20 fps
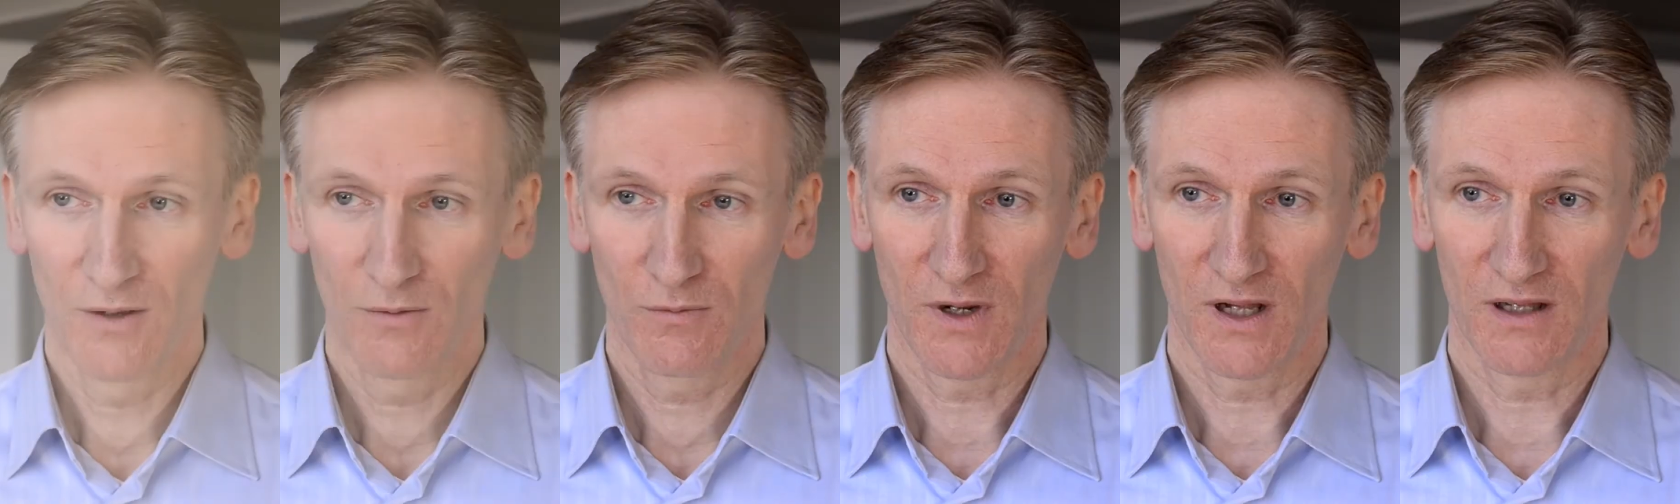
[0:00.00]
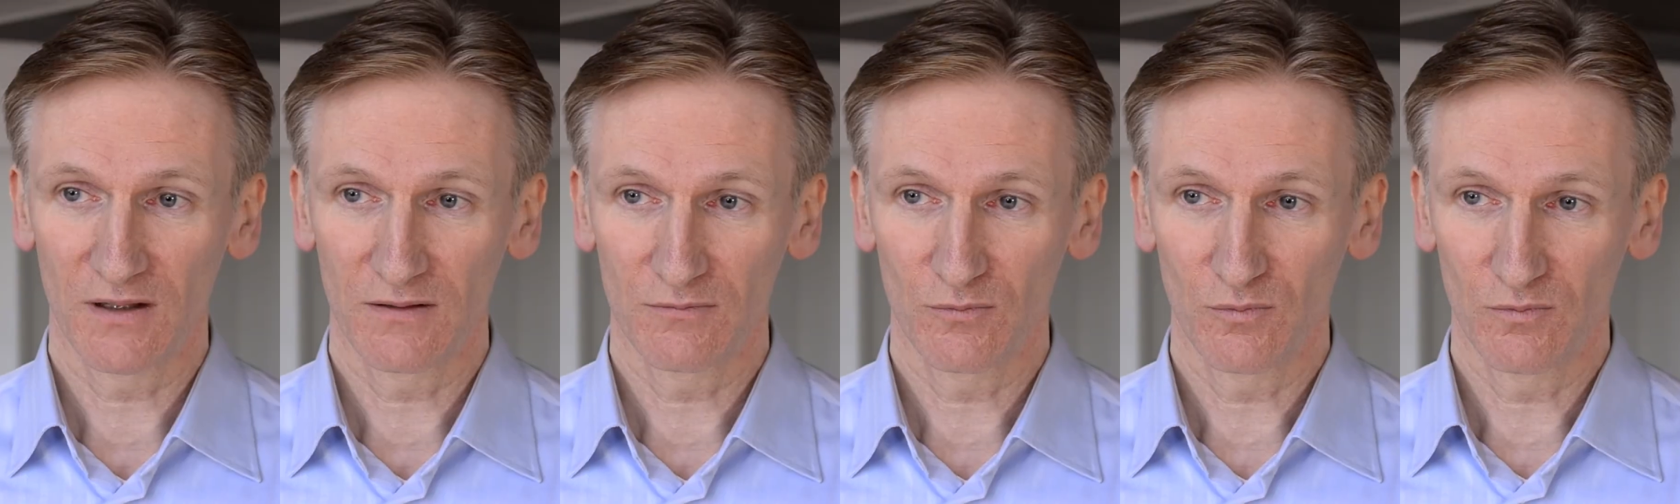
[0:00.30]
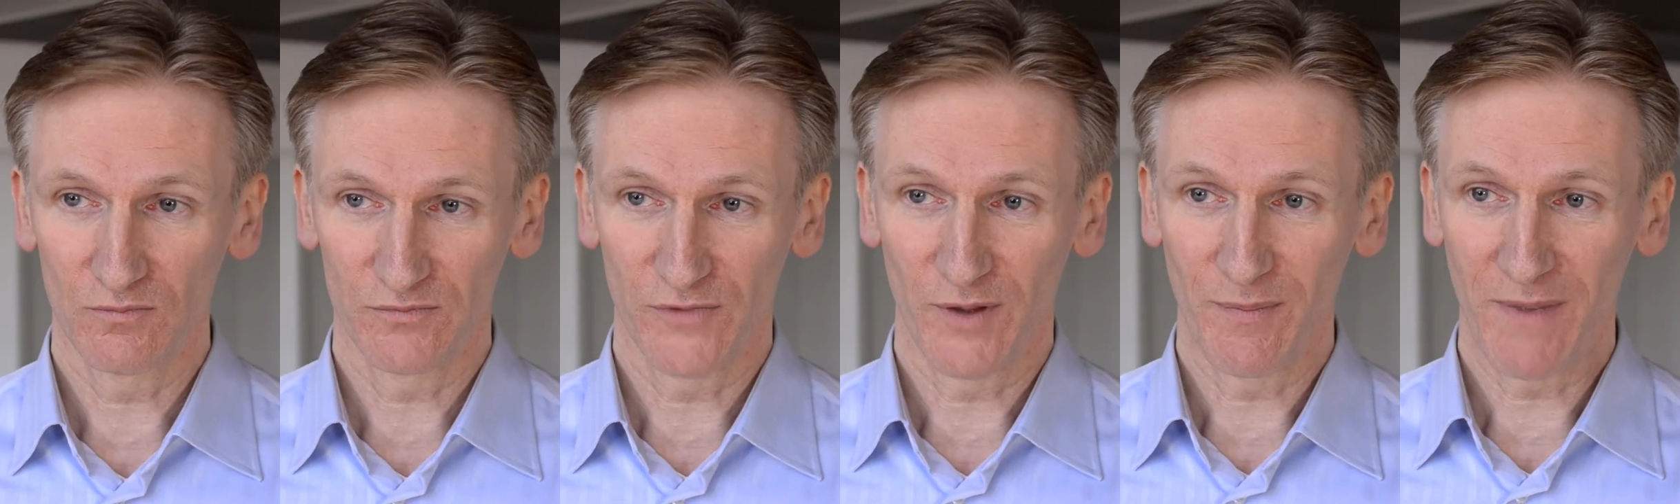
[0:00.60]
Well,
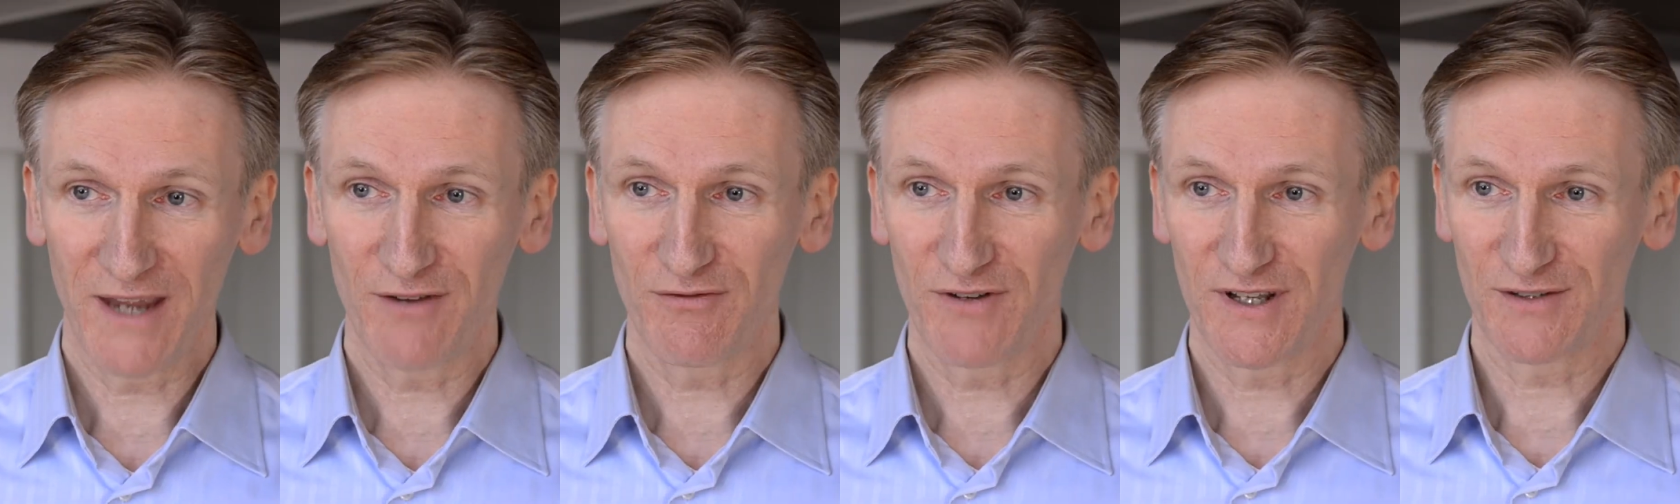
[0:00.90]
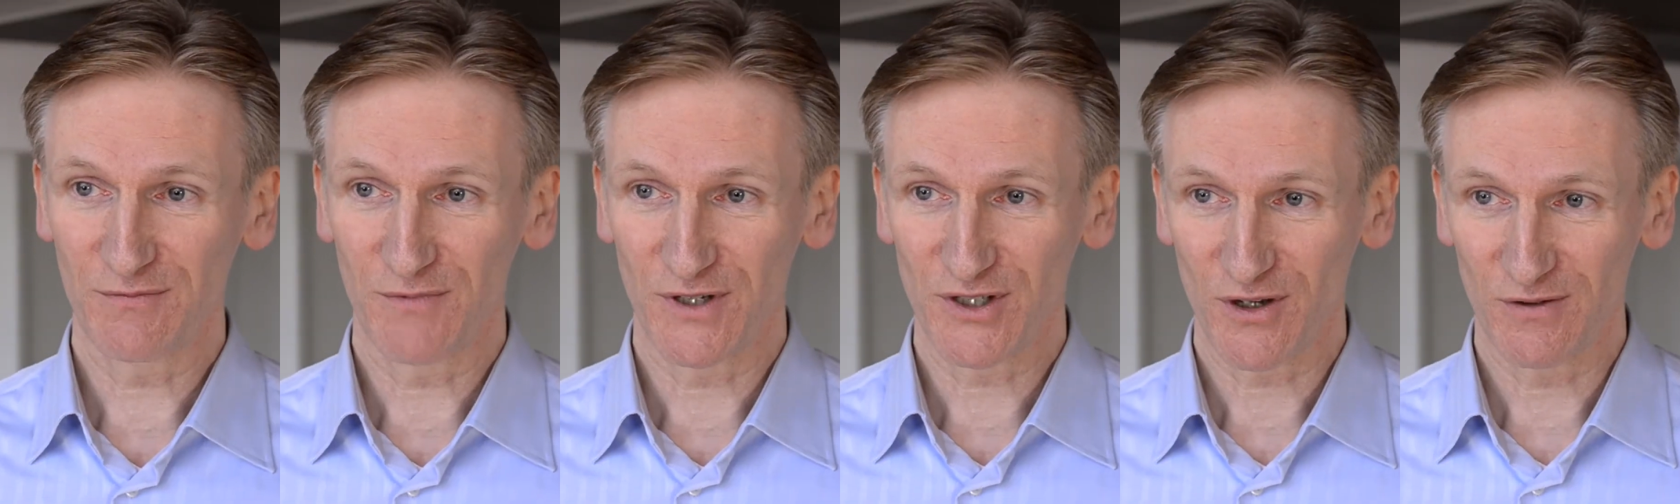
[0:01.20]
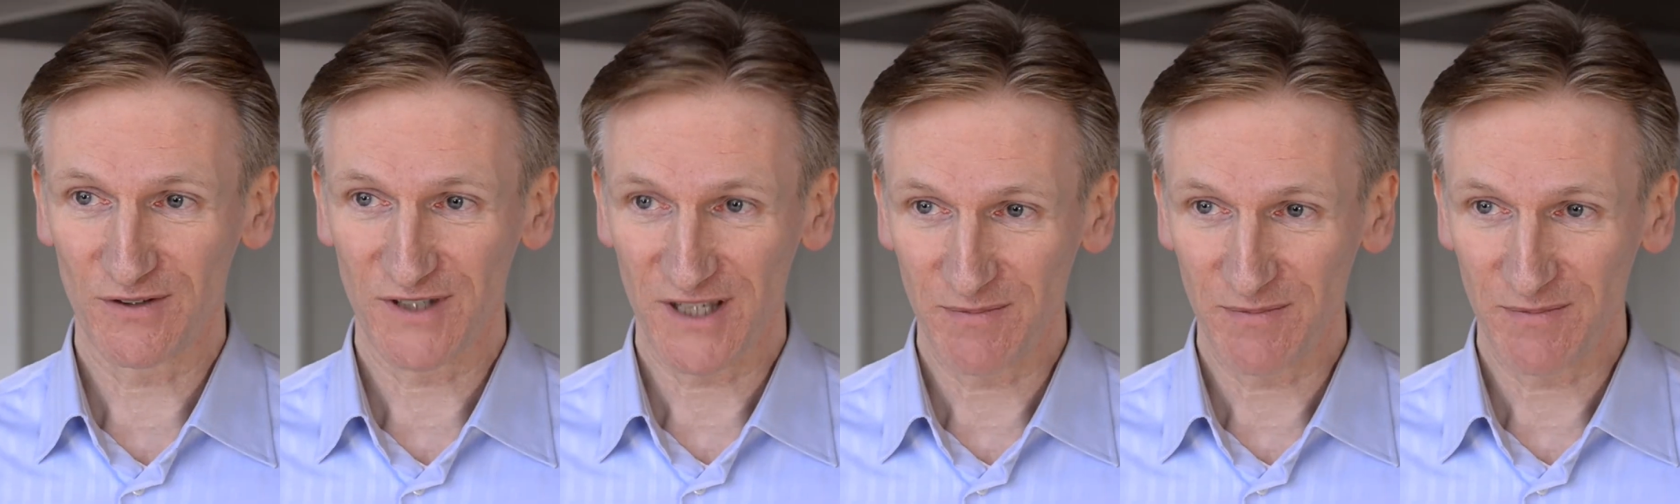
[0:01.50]
the main reason we chose